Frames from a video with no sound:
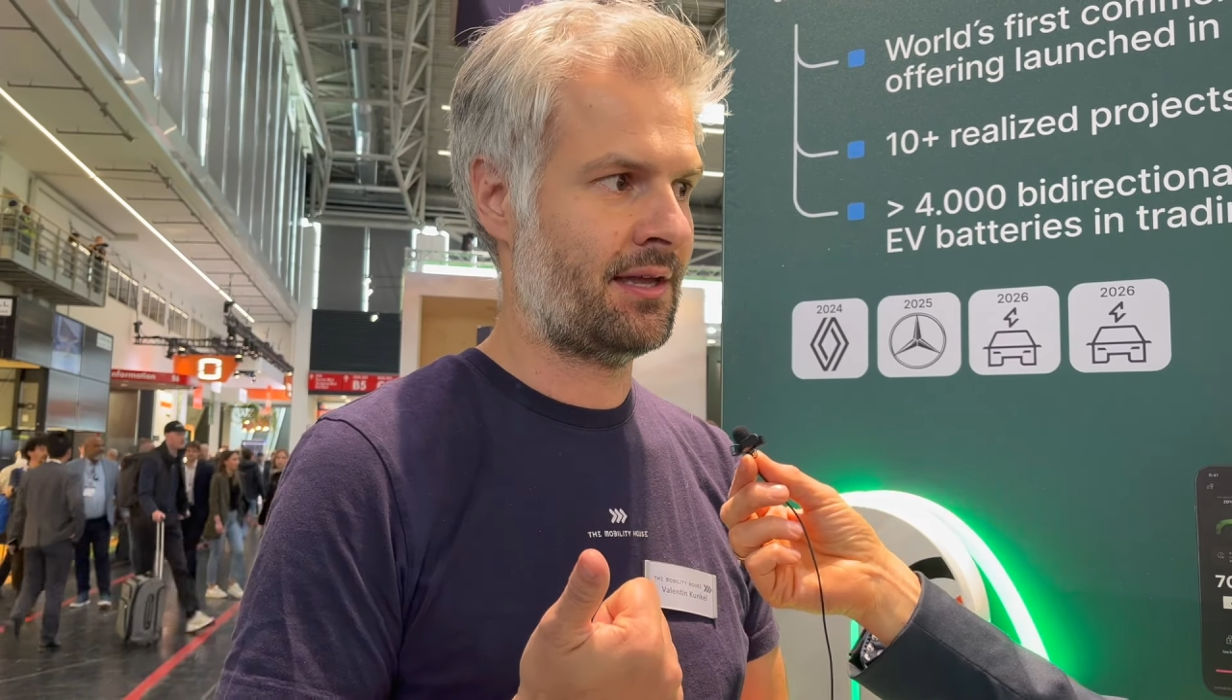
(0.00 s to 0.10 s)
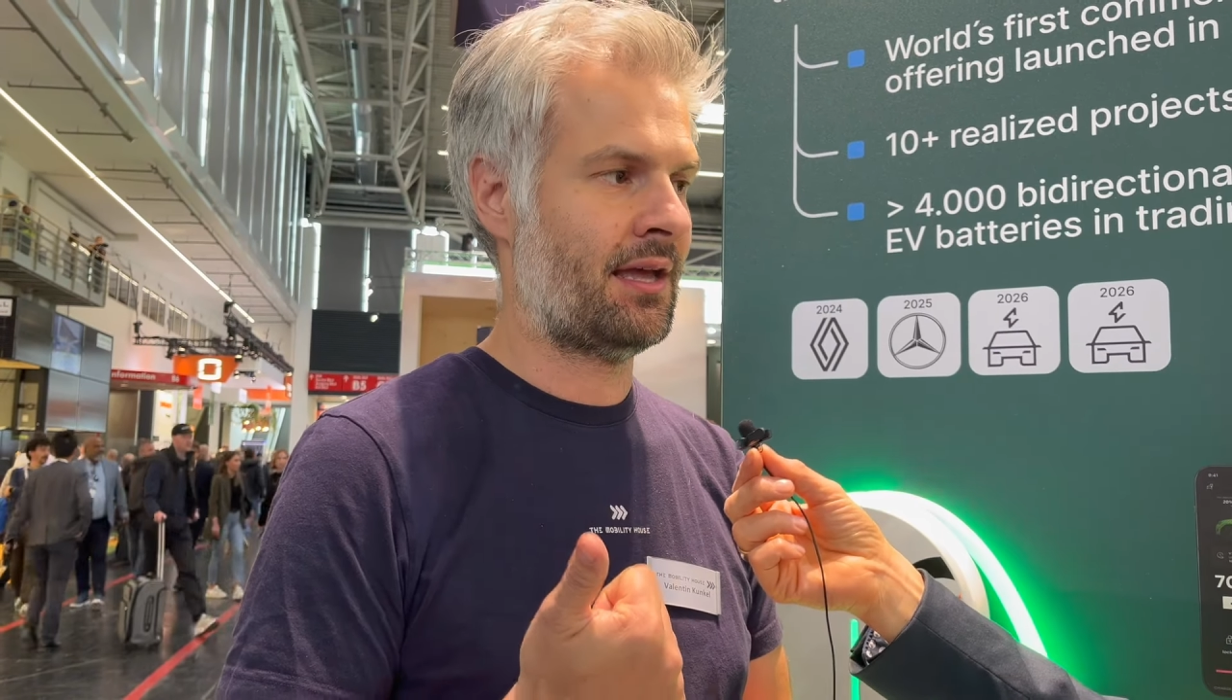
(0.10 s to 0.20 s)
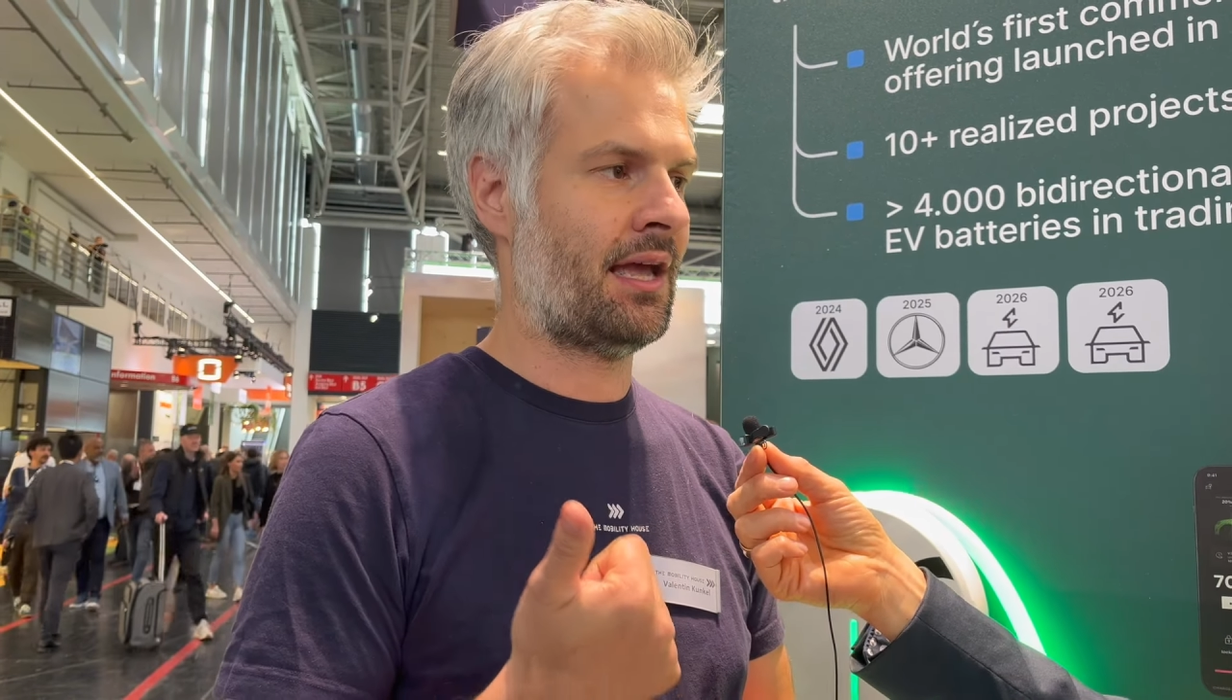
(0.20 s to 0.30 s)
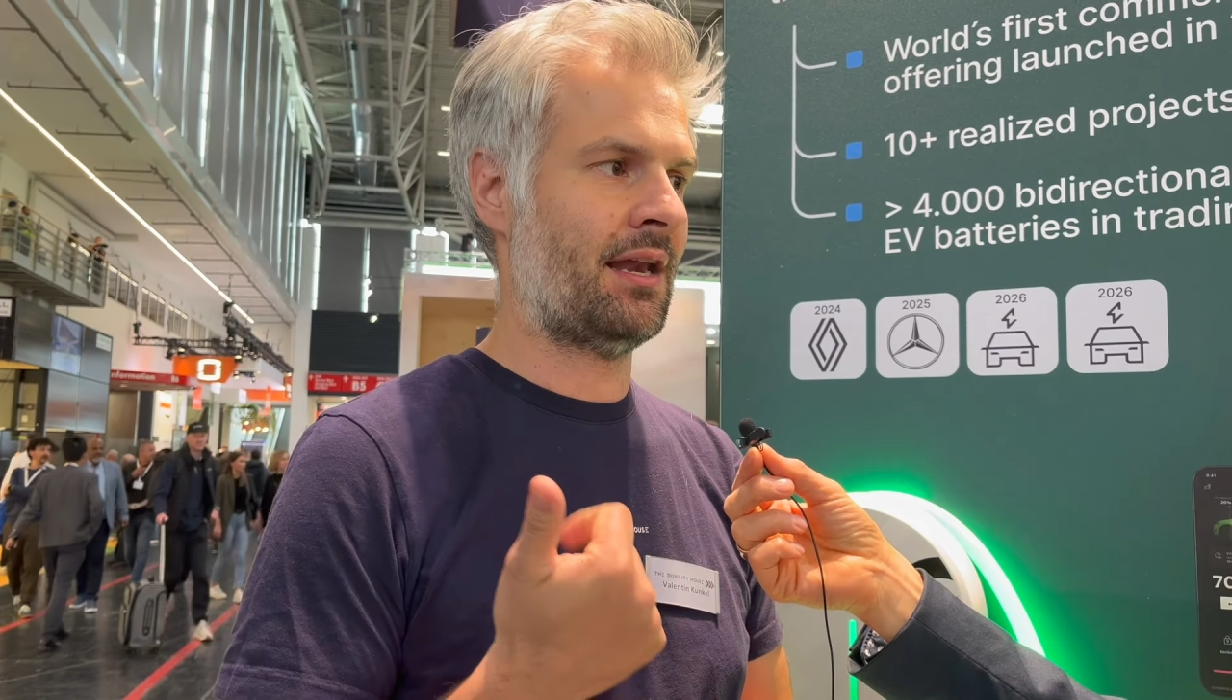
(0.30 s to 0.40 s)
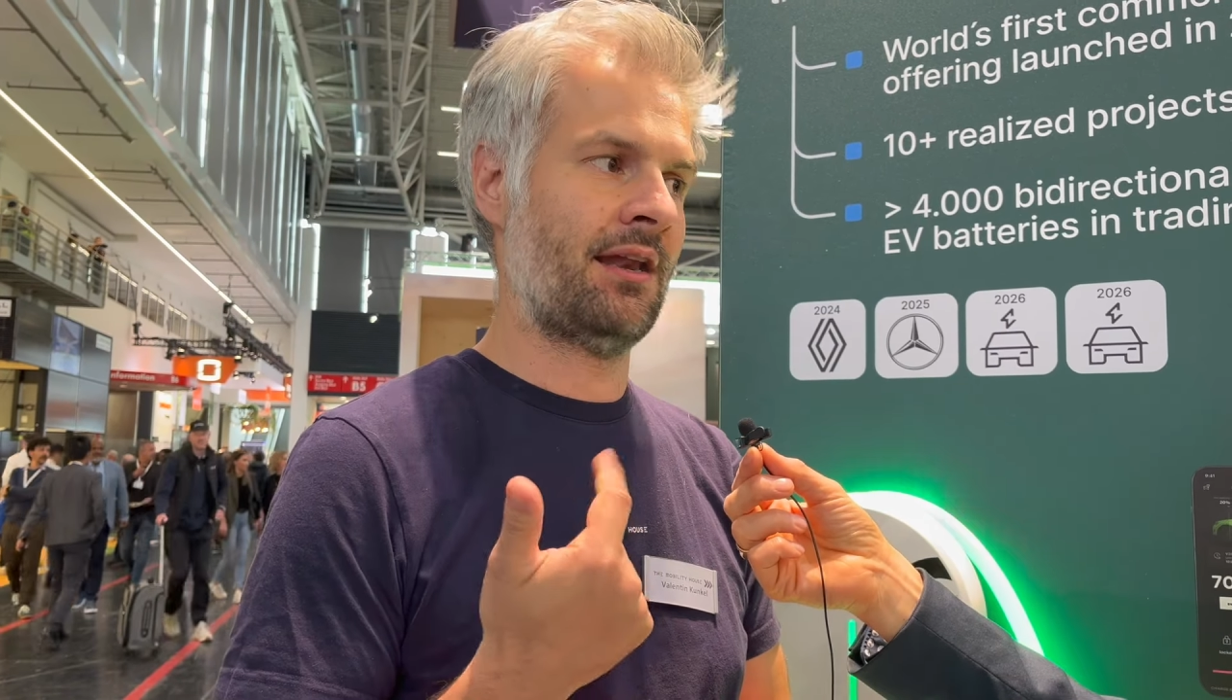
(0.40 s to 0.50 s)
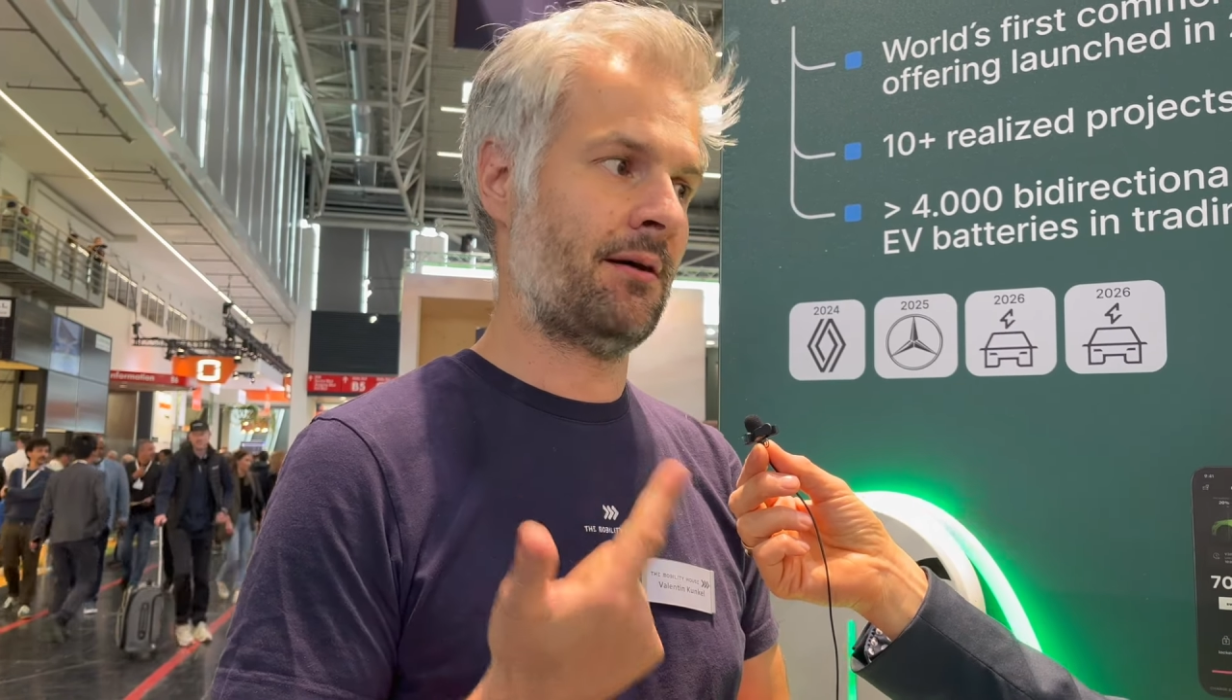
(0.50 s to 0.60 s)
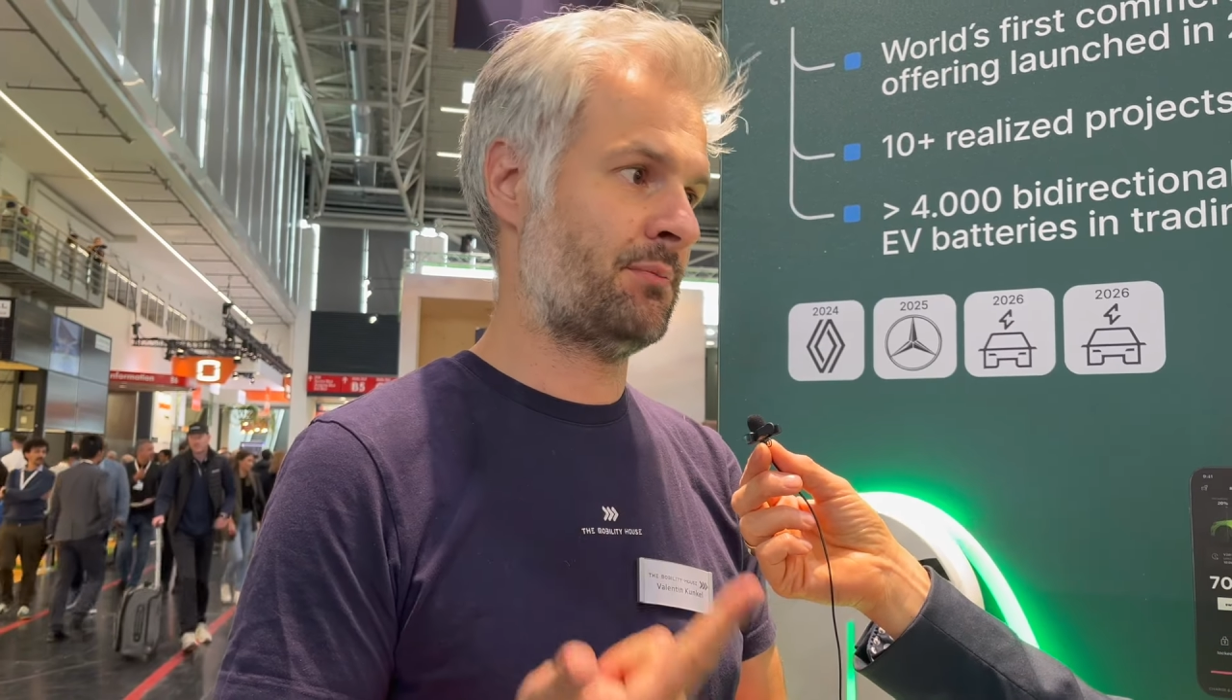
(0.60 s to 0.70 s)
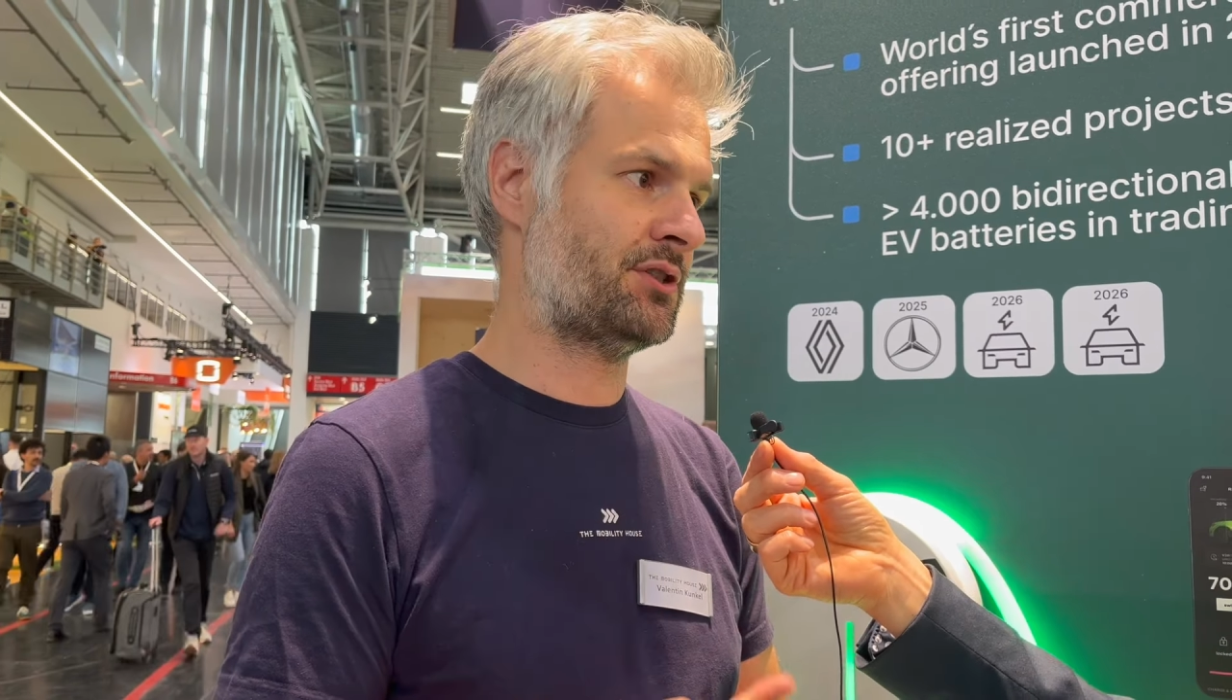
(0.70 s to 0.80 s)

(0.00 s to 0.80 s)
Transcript: and number